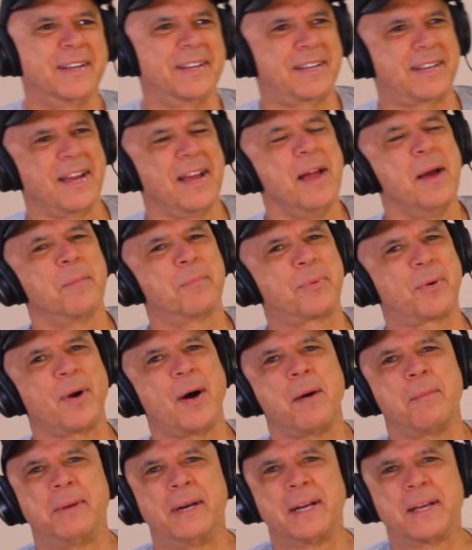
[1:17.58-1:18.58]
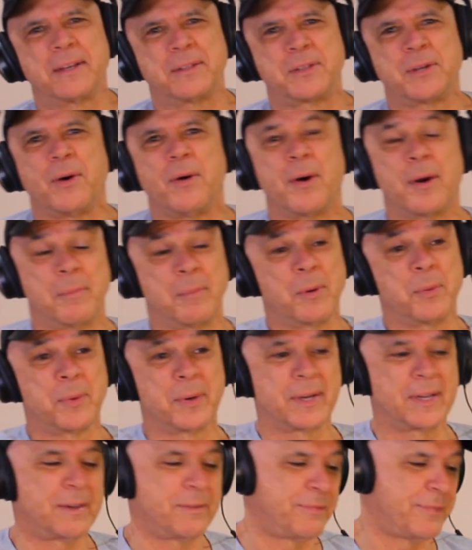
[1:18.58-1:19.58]
like prominent guitar, but
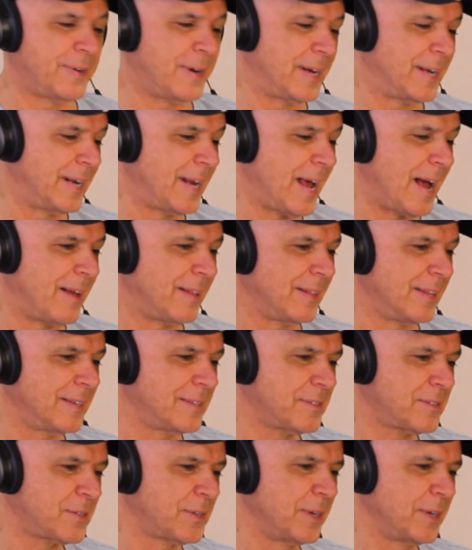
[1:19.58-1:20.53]
we're going to find out. Let's